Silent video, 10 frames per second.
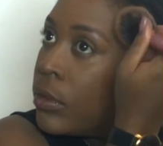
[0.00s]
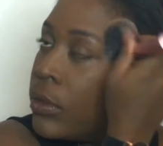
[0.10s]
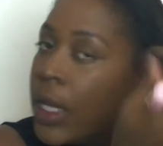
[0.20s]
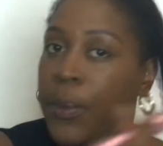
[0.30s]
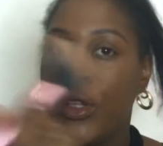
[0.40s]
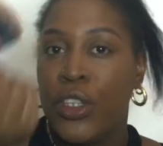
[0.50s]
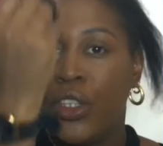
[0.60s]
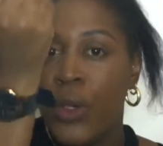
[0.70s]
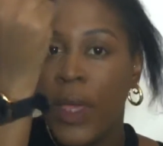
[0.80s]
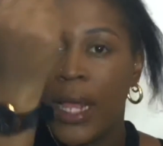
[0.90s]
And we're just
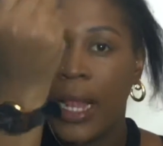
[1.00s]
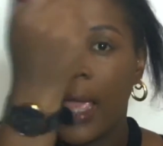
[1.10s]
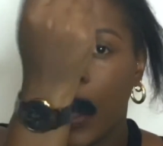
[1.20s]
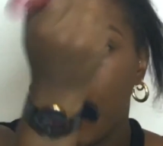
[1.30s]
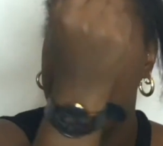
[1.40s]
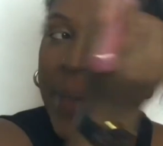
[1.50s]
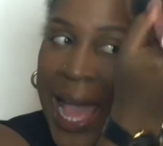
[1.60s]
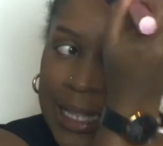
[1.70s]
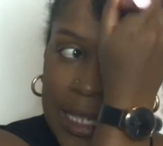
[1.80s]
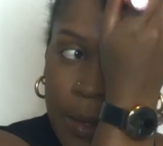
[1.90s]
doing like
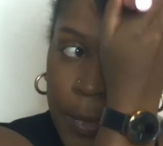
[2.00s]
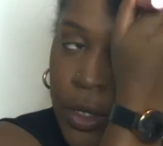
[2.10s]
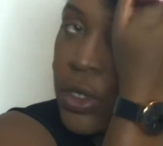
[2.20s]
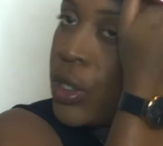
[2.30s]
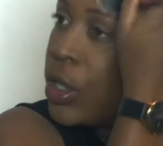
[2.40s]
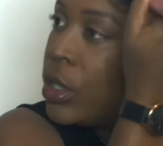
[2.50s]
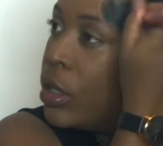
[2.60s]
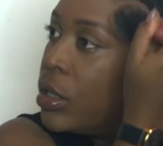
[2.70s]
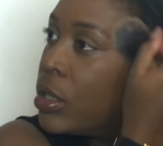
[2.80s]
patting motions.